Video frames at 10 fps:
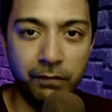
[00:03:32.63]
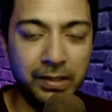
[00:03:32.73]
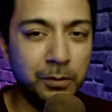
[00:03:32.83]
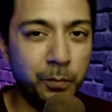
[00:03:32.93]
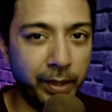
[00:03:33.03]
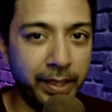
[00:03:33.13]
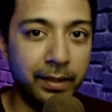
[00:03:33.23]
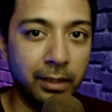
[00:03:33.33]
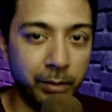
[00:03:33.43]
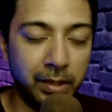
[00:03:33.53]
which is pretty
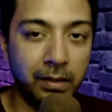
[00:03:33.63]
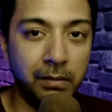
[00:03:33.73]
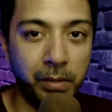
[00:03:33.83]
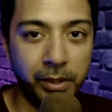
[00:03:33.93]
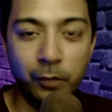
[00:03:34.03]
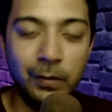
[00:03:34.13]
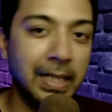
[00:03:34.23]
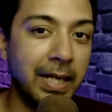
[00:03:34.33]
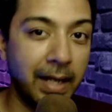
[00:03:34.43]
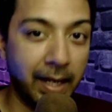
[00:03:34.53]
limited, but you
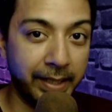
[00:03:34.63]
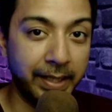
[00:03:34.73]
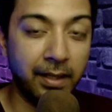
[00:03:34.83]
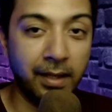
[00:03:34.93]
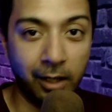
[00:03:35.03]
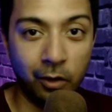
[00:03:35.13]
will get an idea